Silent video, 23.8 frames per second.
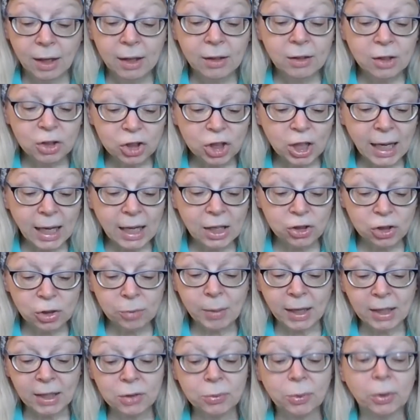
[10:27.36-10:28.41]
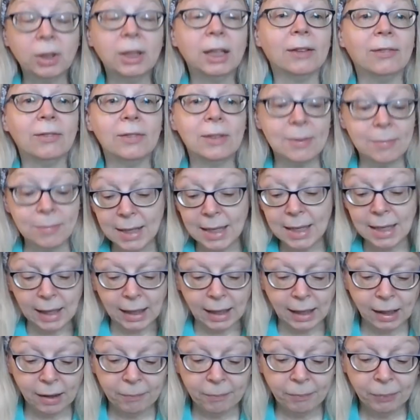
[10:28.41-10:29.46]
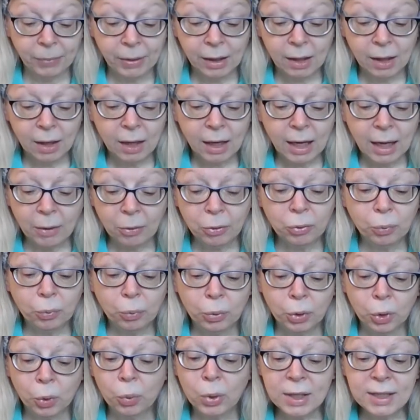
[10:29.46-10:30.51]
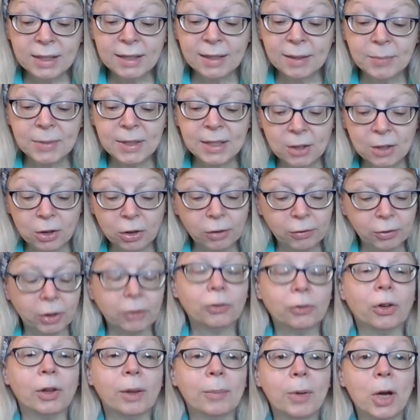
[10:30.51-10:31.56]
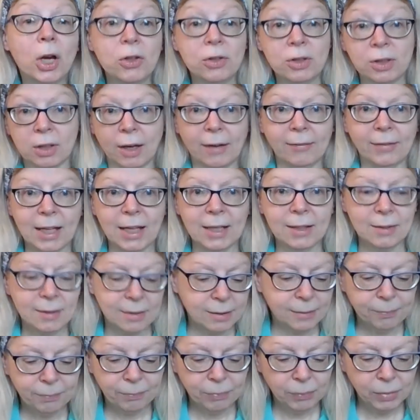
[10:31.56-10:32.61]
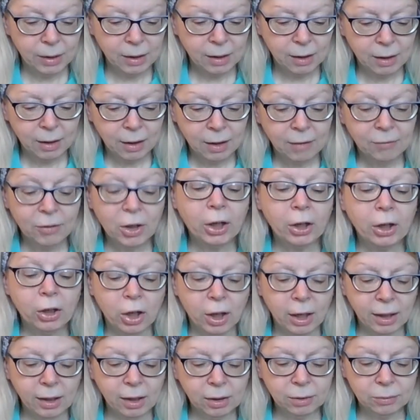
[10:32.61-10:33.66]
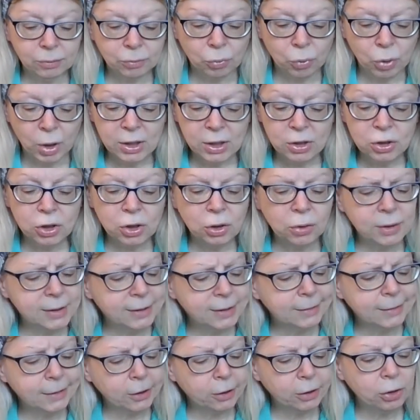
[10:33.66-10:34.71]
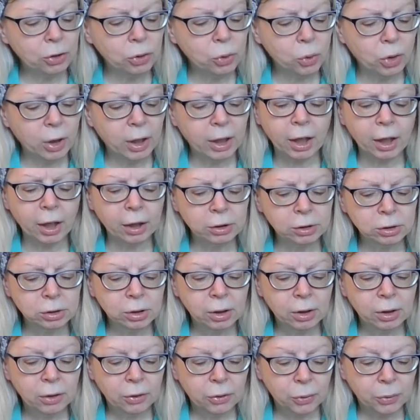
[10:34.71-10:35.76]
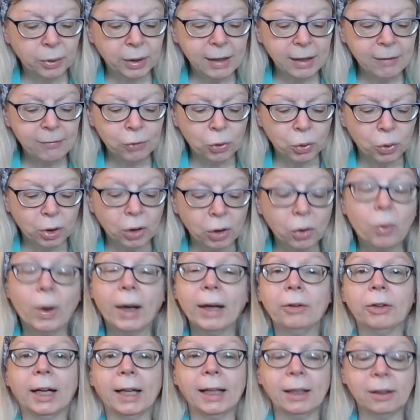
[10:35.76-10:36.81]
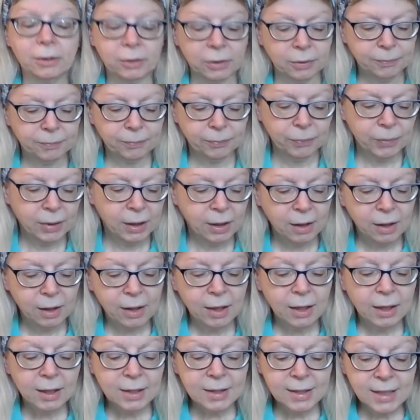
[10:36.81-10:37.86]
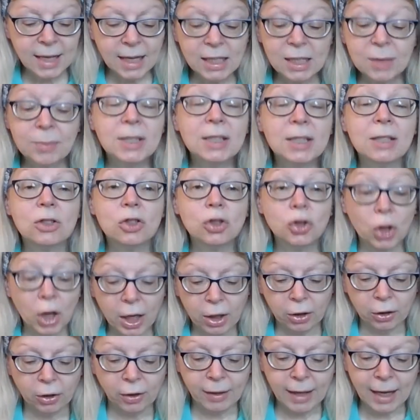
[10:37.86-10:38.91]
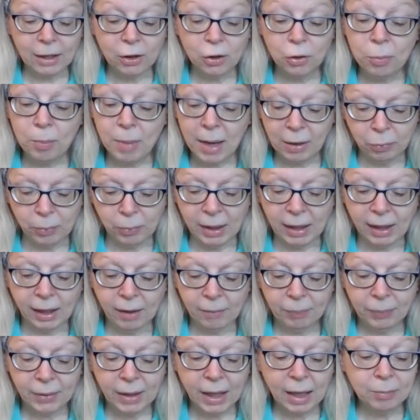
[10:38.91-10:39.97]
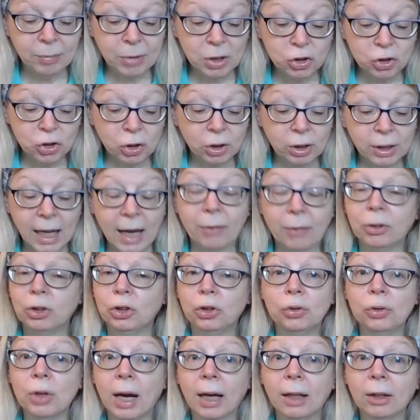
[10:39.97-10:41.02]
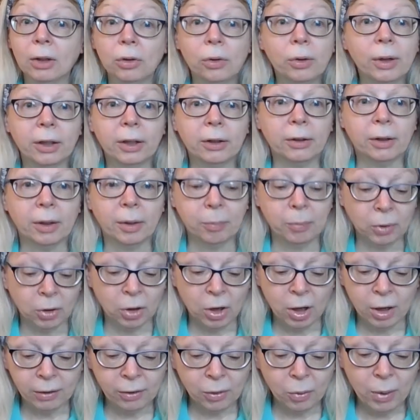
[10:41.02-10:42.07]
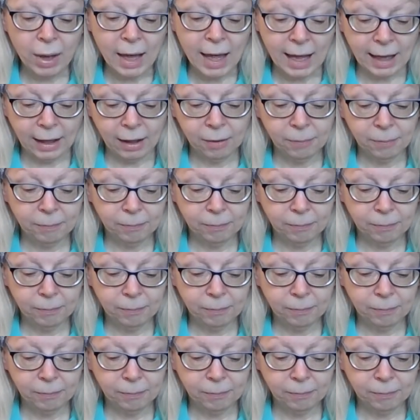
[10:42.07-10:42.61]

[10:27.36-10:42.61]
The change you might as well give to me. I will want some silver for the post office." "Very good. 1, 2, is this a good quarter? 3, 4, quite right. Say to Mrs. Trotter that you met me, and be sure now and do not loiter along the way."